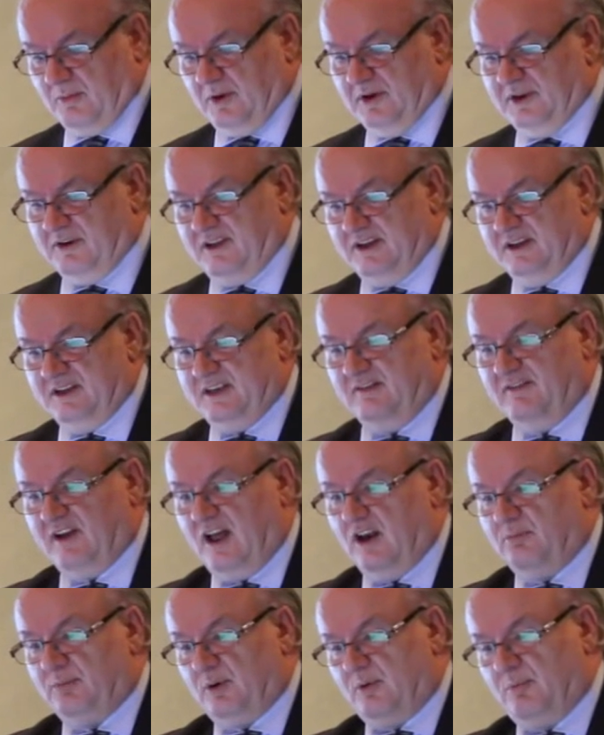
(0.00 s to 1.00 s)
a
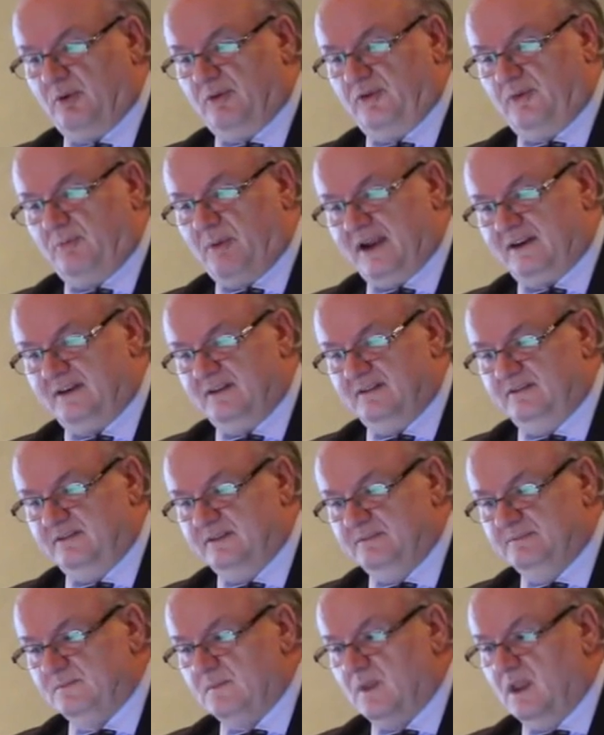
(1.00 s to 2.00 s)
developer perspective.
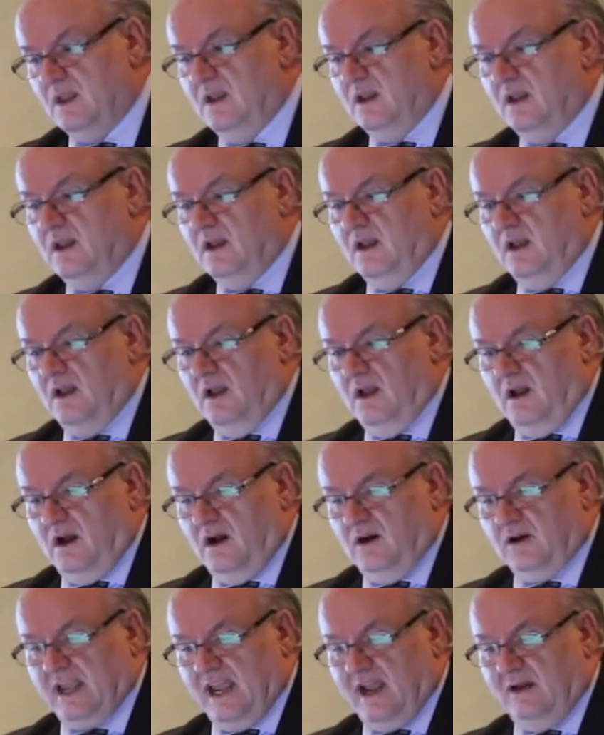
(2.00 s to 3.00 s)

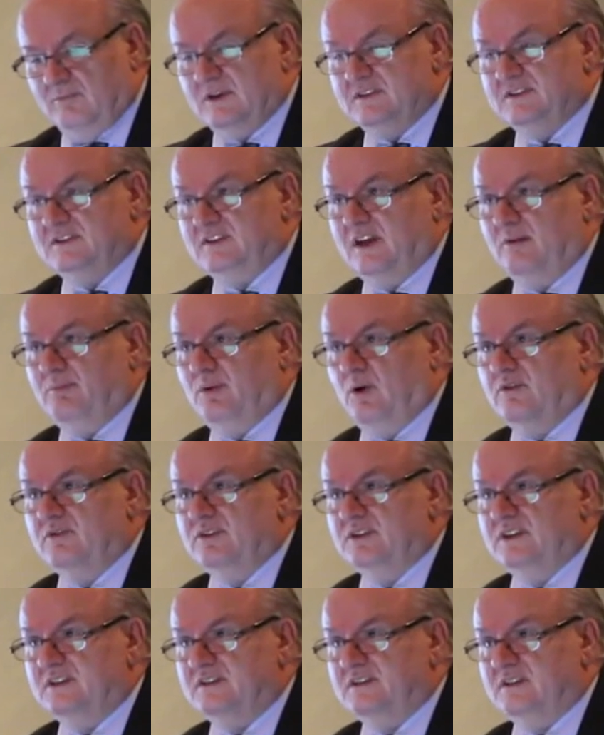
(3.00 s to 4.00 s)
Okay, I'm going to skip
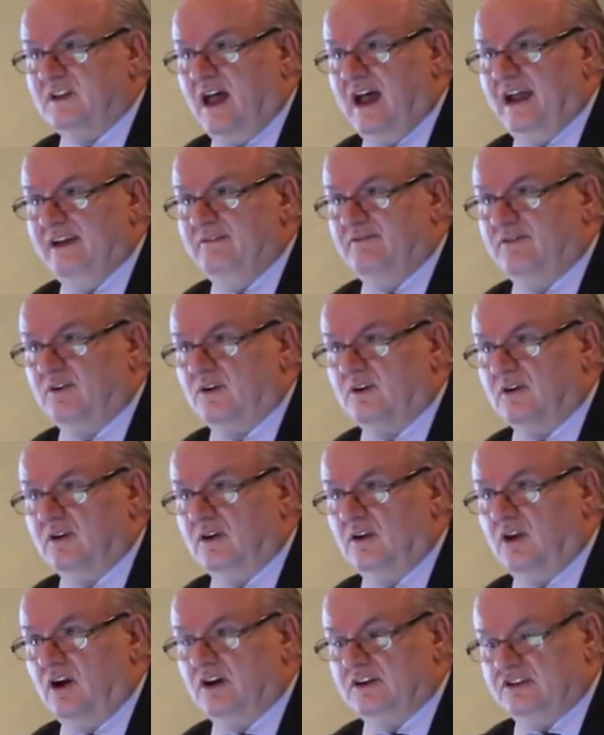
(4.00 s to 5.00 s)
over this slide
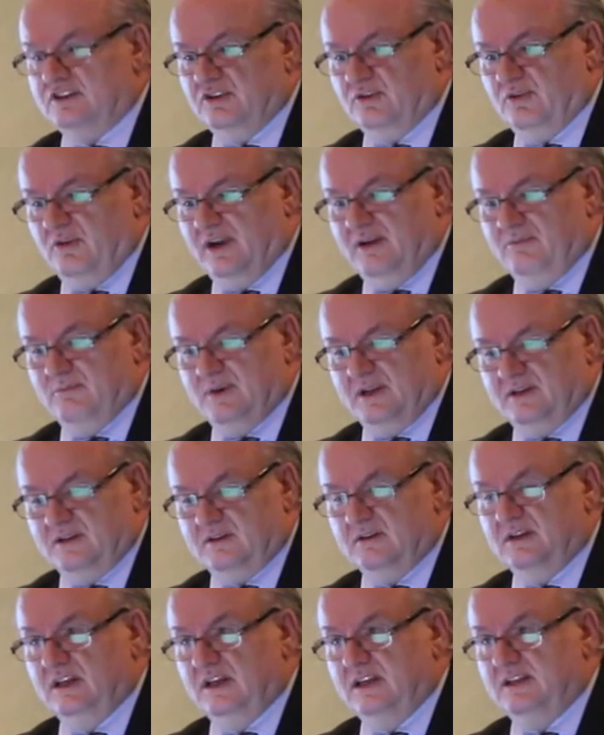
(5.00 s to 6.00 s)
for large degree,
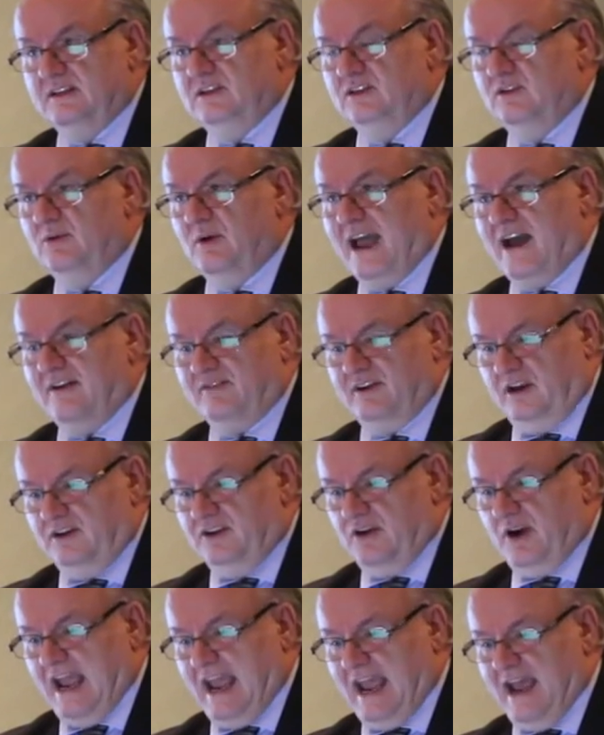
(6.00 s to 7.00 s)
but you have it on
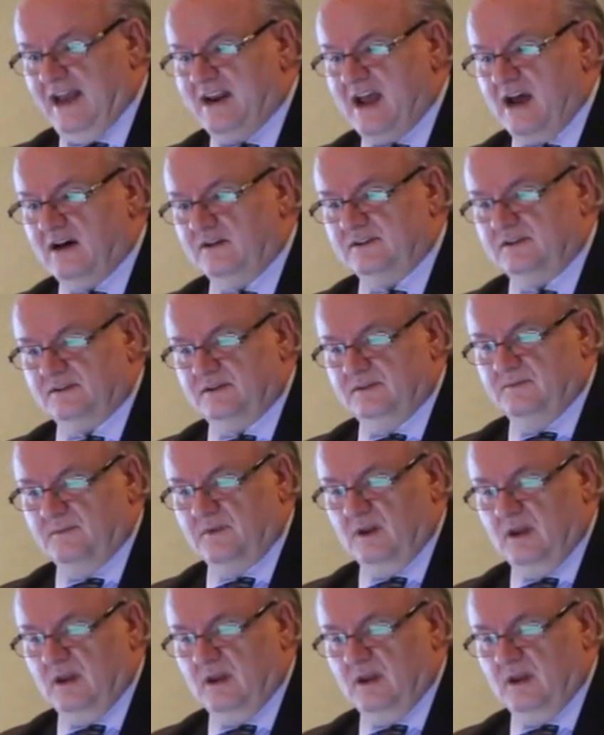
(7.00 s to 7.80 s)
your handouts.